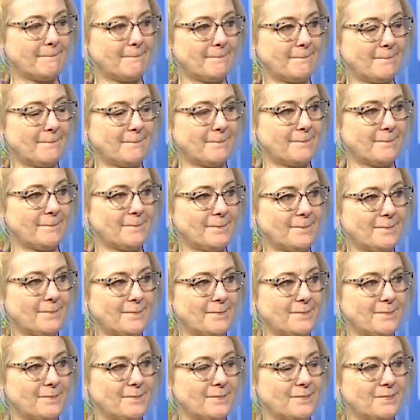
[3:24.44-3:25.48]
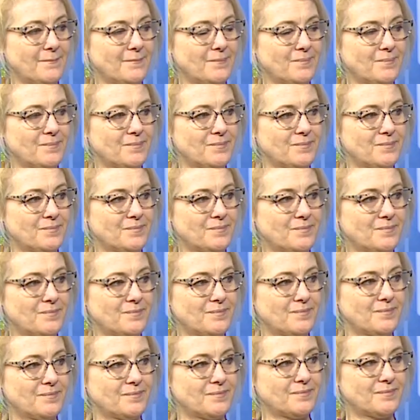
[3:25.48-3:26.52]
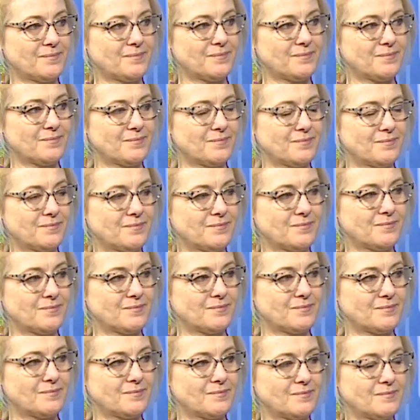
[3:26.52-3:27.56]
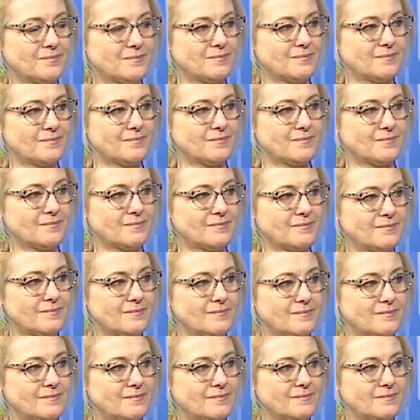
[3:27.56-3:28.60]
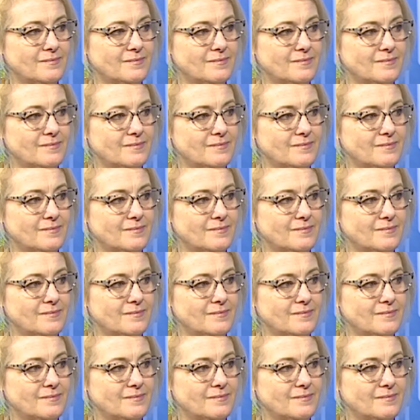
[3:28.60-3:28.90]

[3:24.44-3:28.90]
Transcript: (not speaking)